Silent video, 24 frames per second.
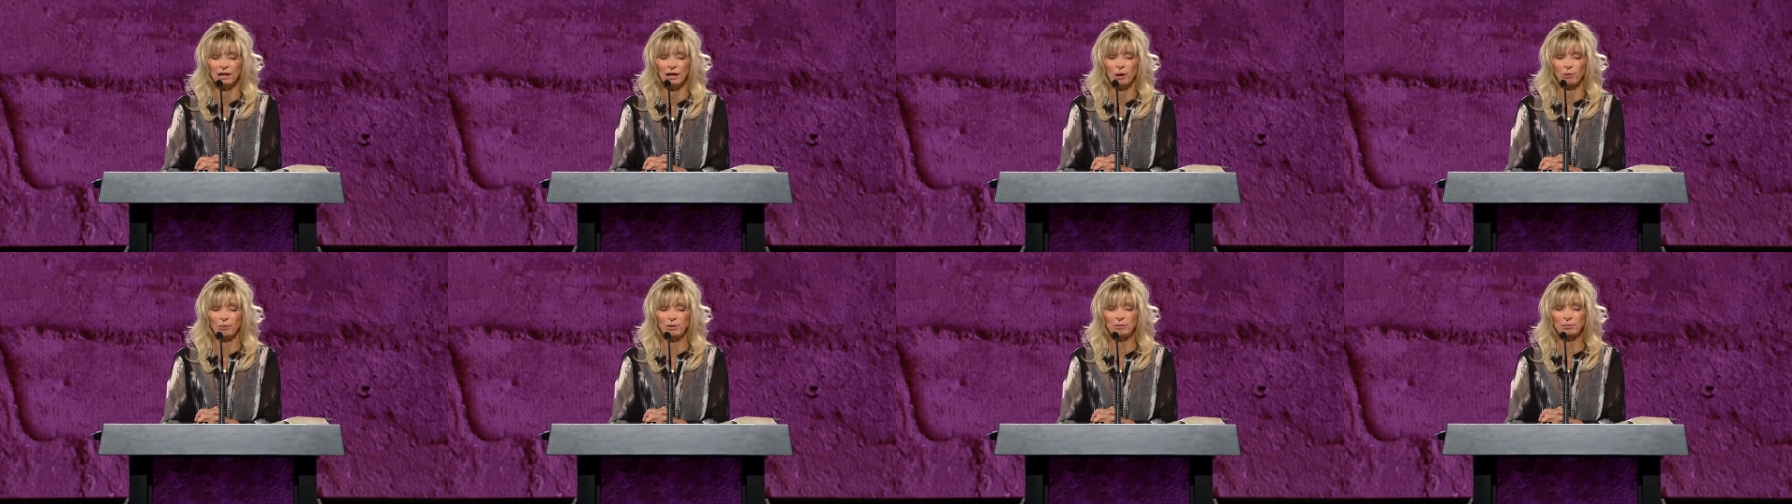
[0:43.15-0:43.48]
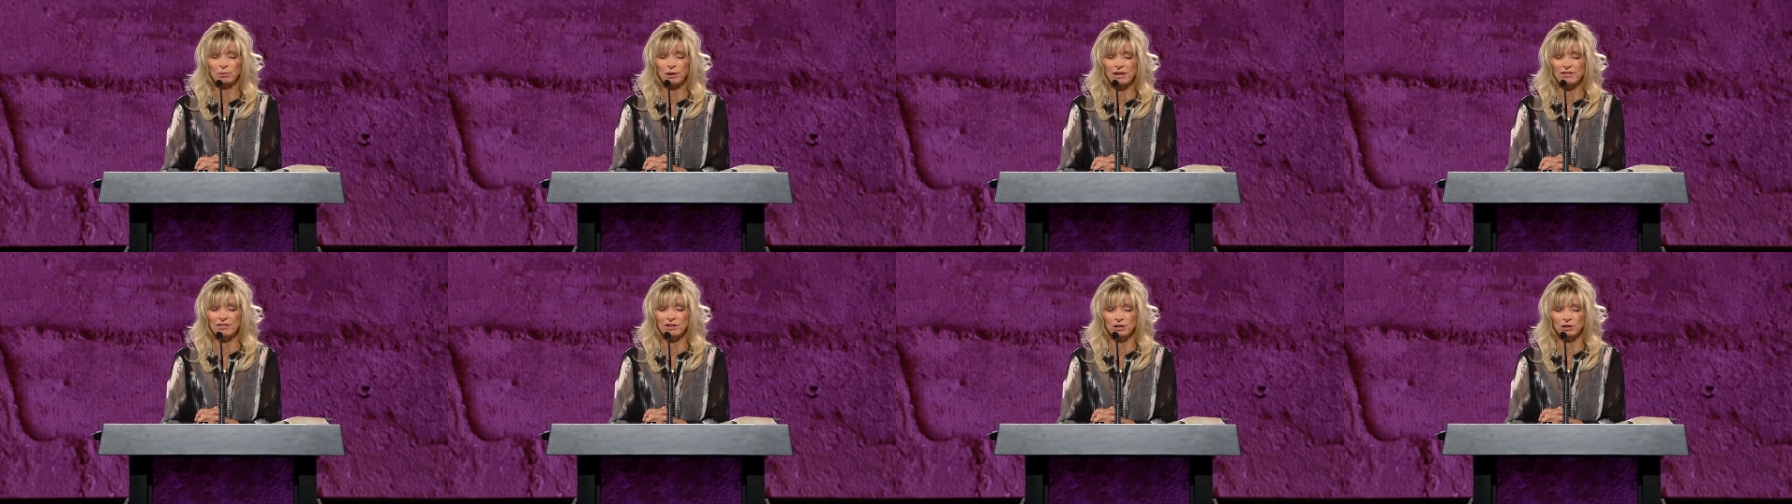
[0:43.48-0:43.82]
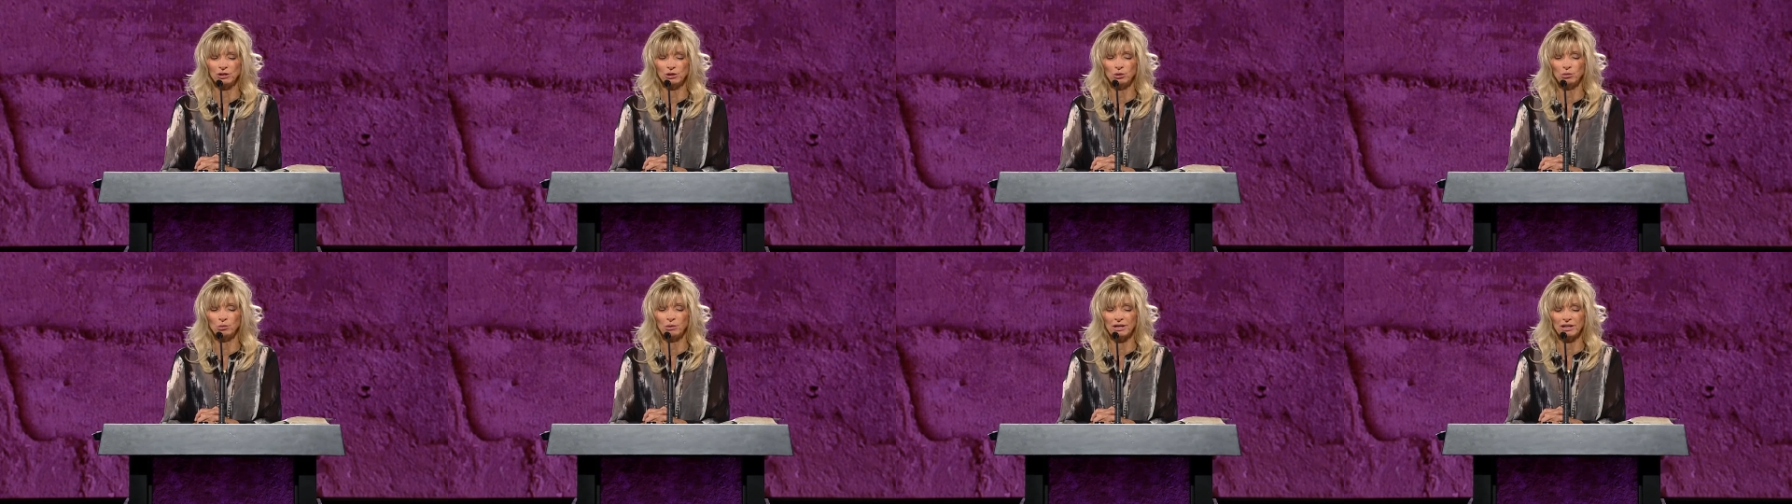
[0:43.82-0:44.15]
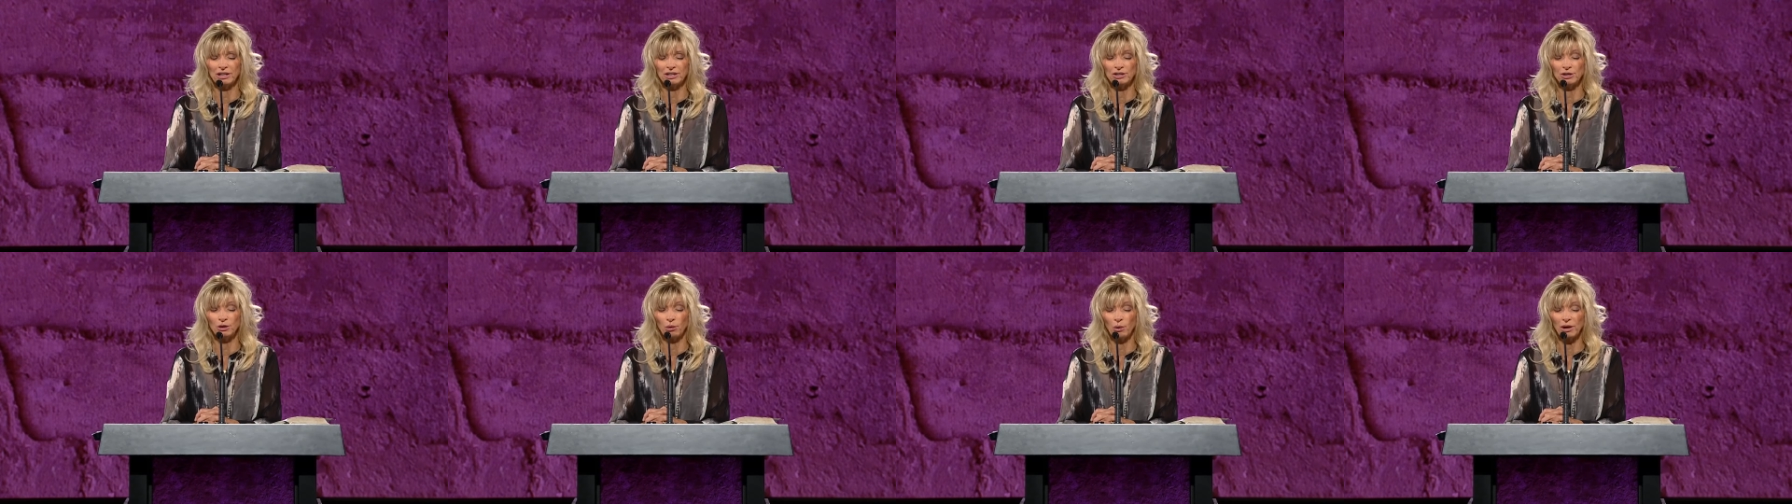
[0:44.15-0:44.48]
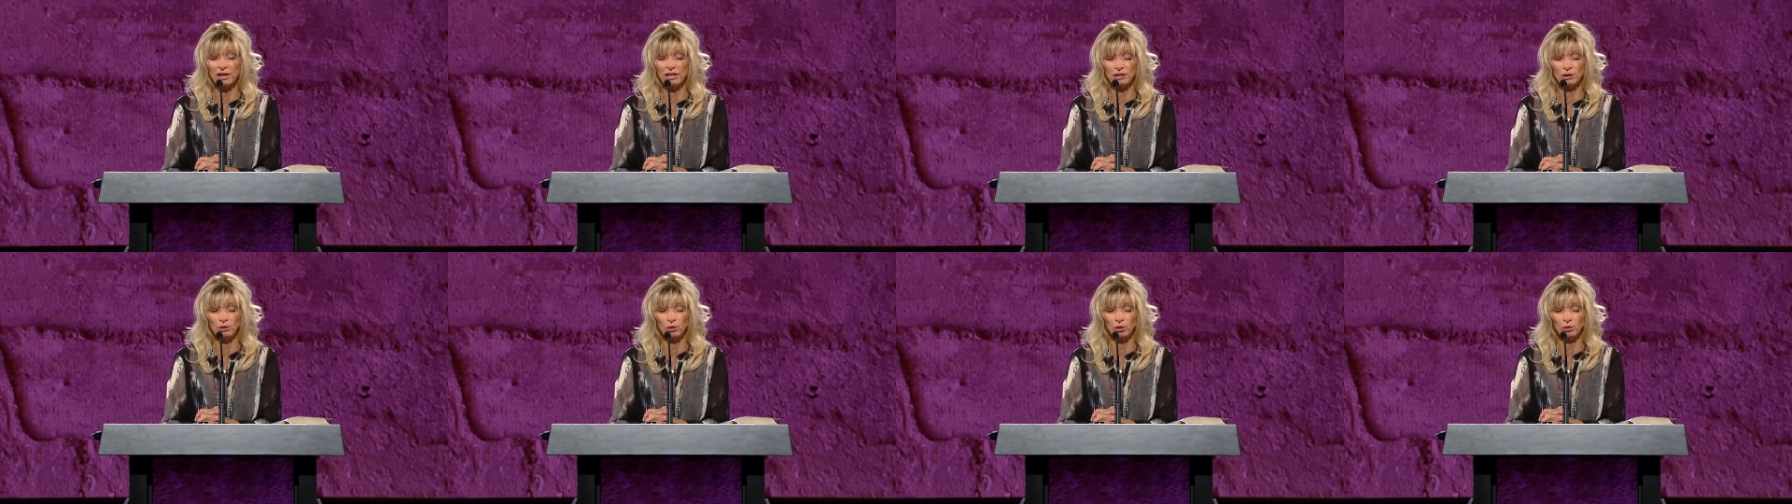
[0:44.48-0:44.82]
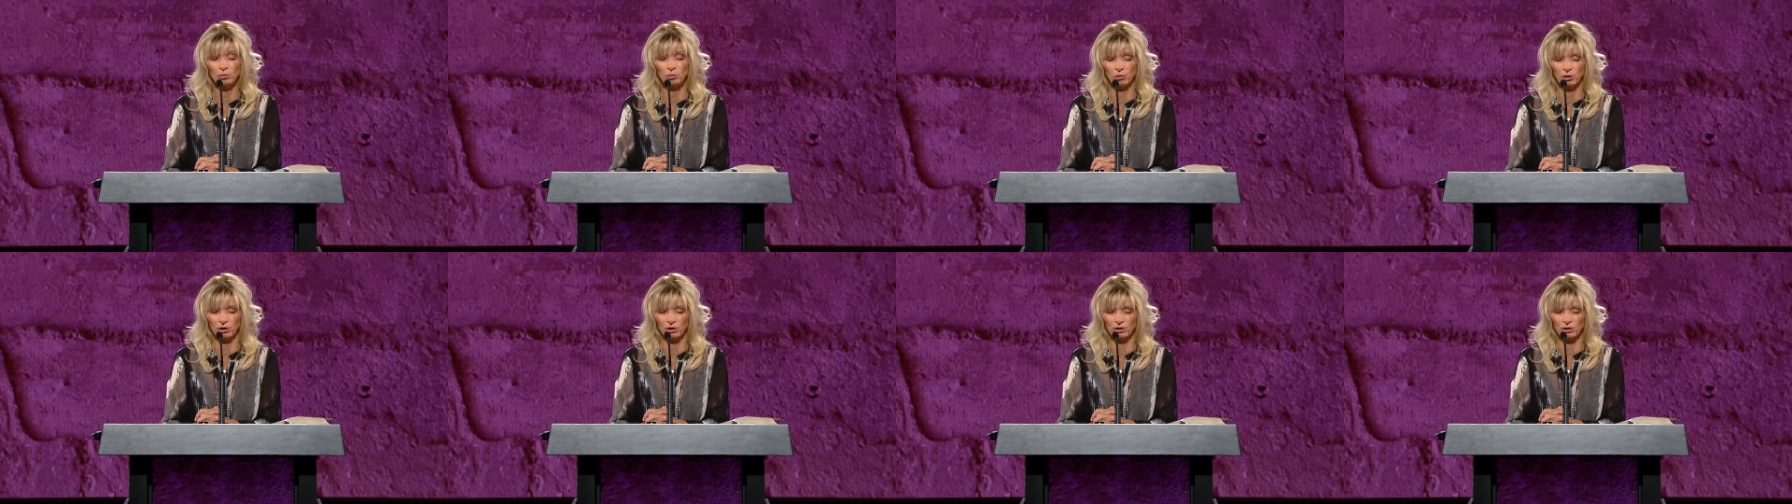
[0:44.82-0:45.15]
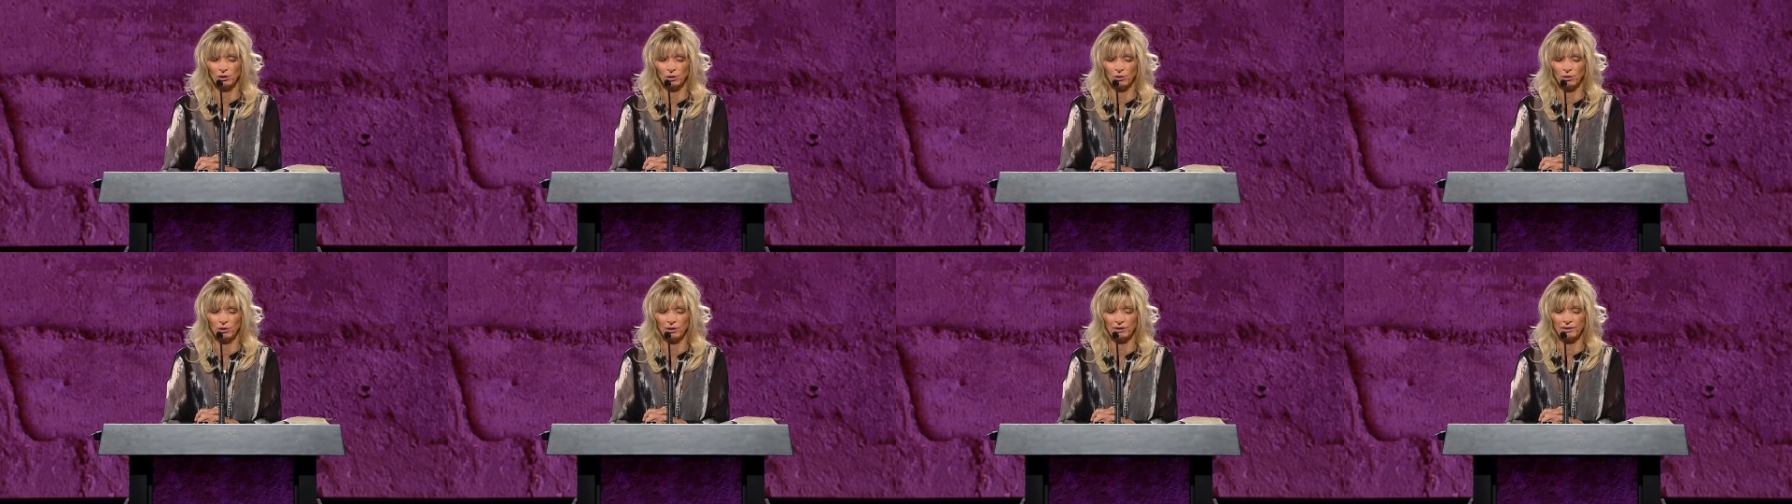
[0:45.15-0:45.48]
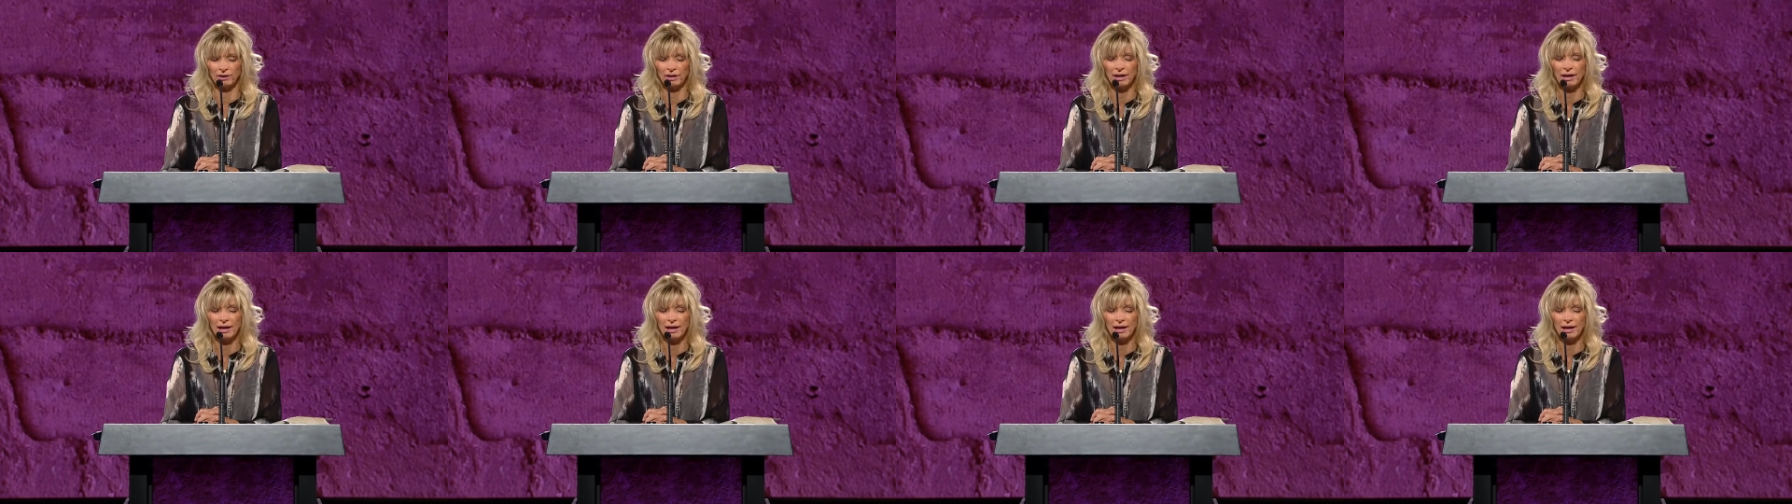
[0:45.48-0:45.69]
We pray that you would anoint your word, Lord,